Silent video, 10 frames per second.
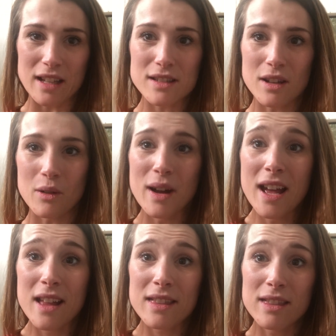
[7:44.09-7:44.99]
So
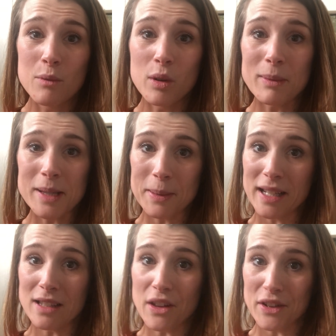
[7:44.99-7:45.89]
we'll be spending
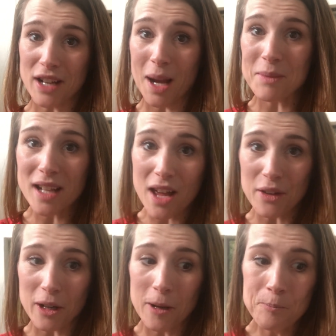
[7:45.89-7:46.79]
a lot of time
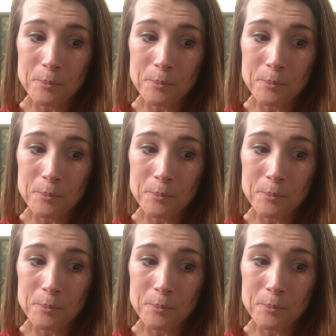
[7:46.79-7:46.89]
together.